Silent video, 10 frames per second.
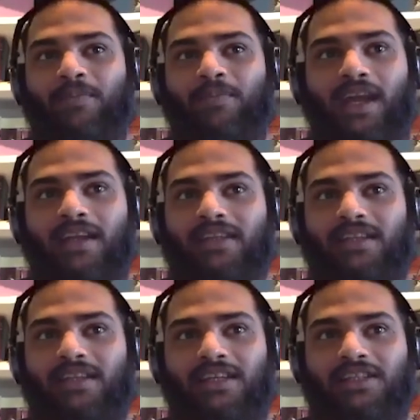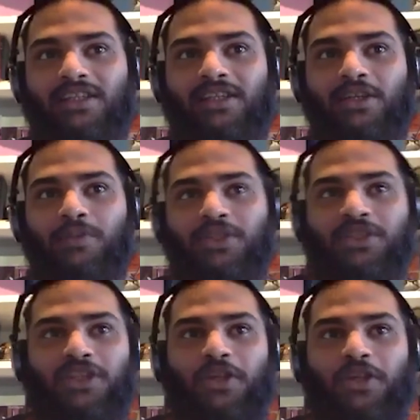and certain
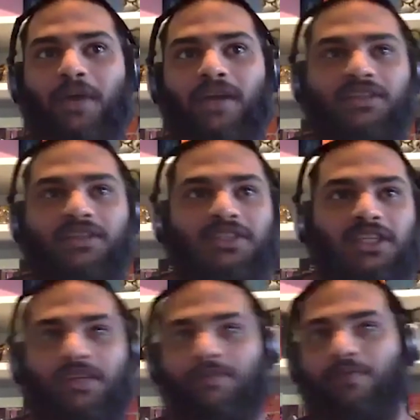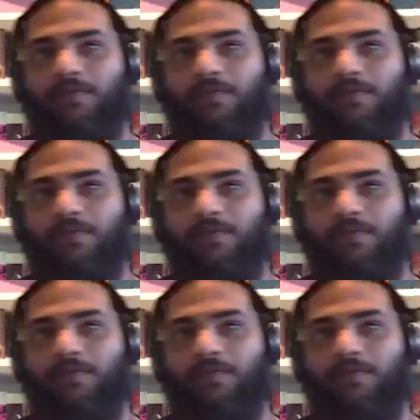obstacles that you might see,